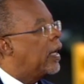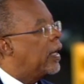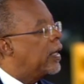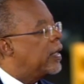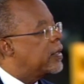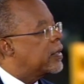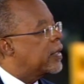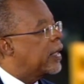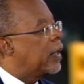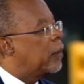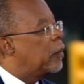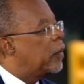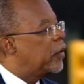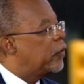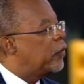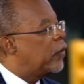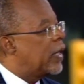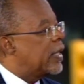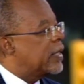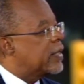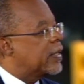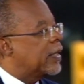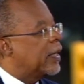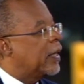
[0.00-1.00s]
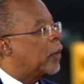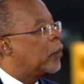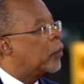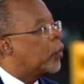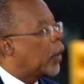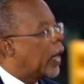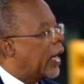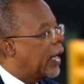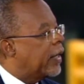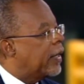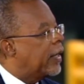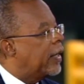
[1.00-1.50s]
He said, "I'm investing a
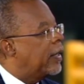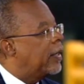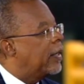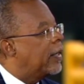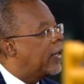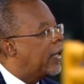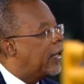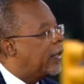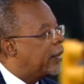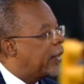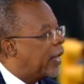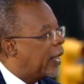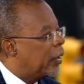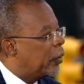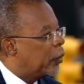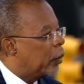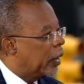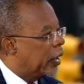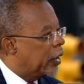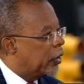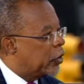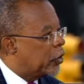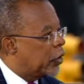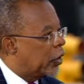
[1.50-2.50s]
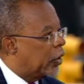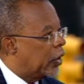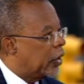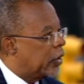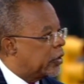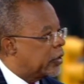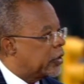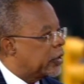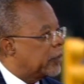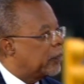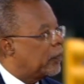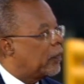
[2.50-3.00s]
breaking and entering
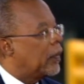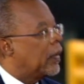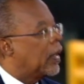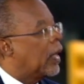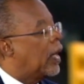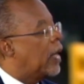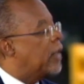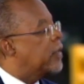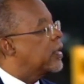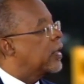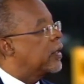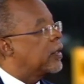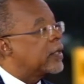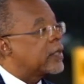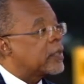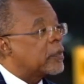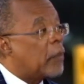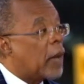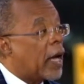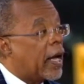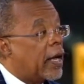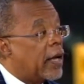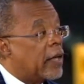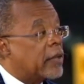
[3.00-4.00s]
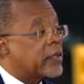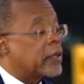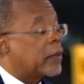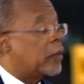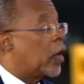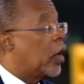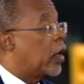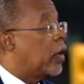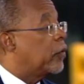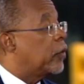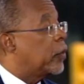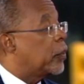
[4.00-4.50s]
charge." I said, "This is my house. I'm
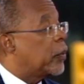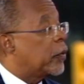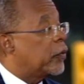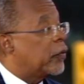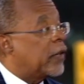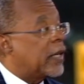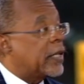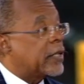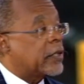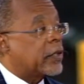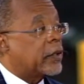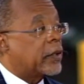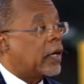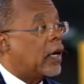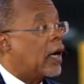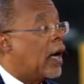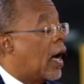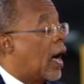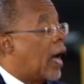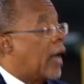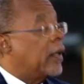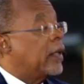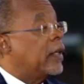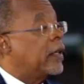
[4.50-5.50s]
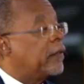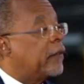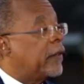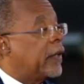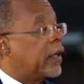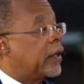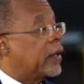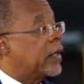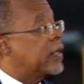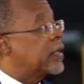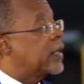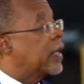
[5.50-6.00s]
a Harvard professor. I live
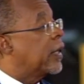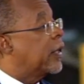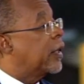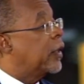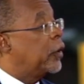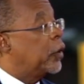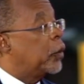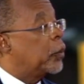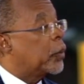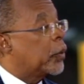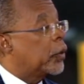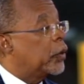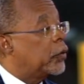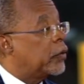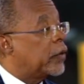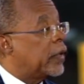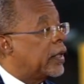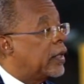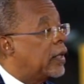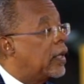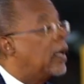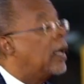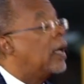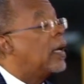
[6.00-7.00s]
here." He said, "Can you prove it?"